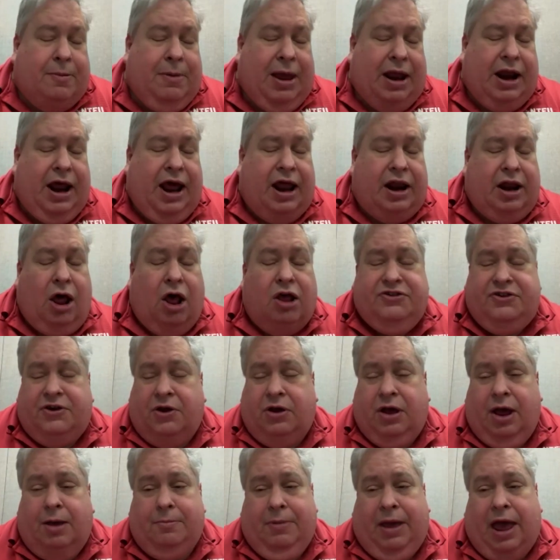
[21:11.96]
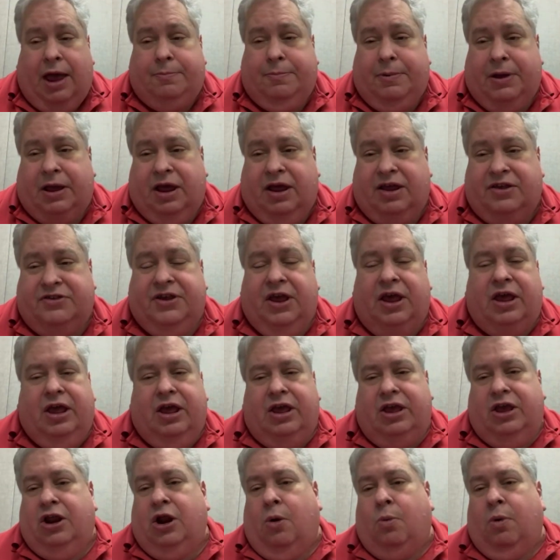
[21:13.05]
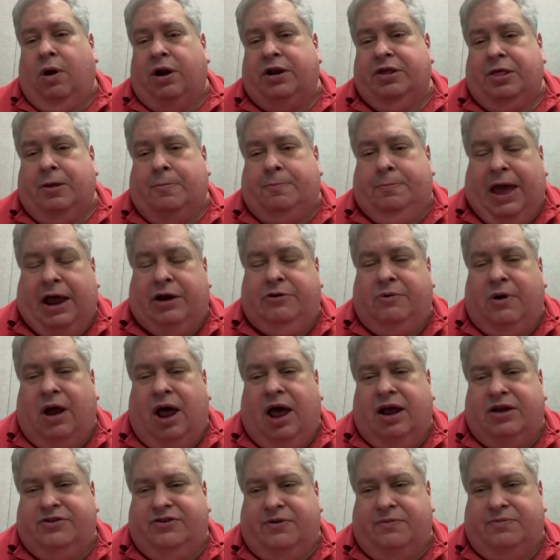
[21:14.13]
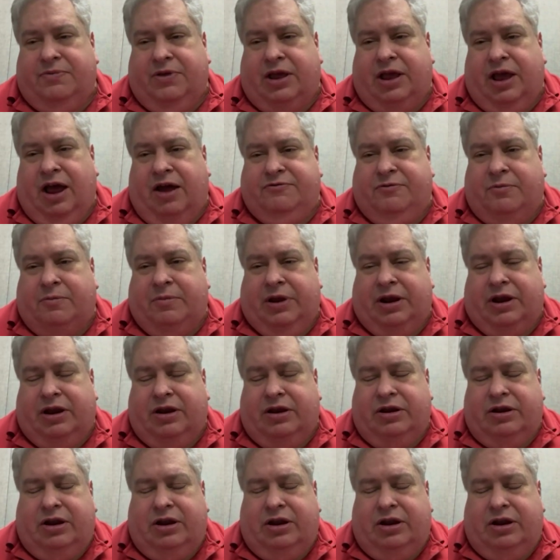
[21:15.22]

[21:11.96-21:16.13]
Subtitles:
may not also come back because, one of the bedrocks of the government,